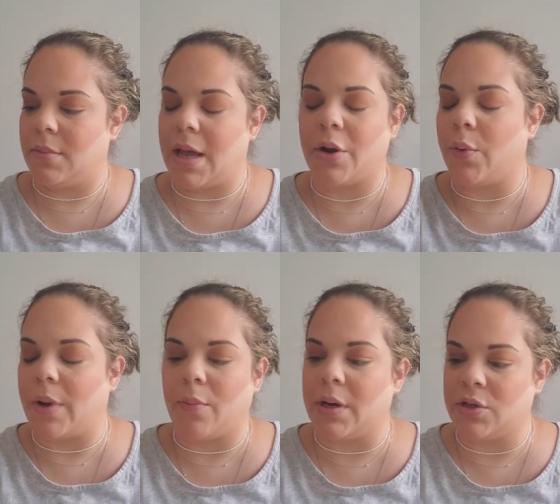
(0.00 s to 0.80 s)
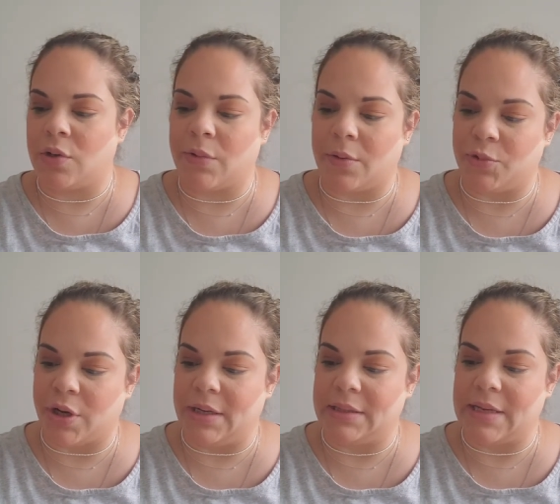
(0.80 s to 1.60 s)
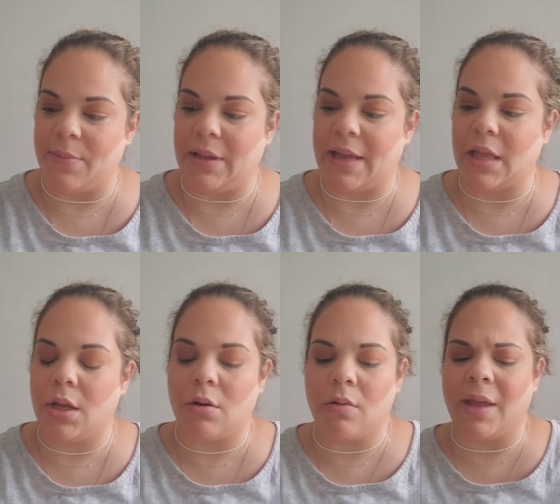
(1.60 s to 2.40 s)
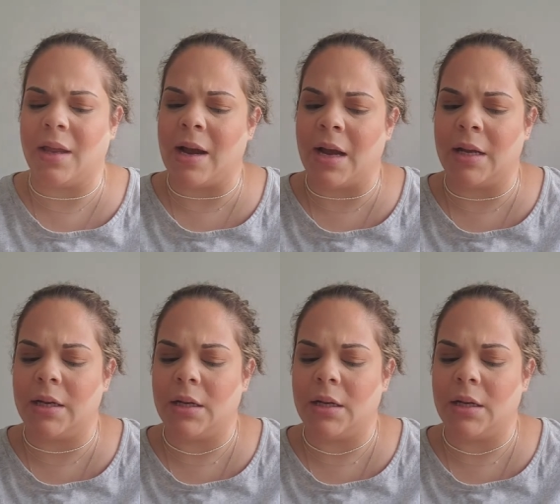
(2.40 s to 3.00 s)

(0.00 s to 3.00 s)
I don't know what I'm trying to say, but like, you know, like not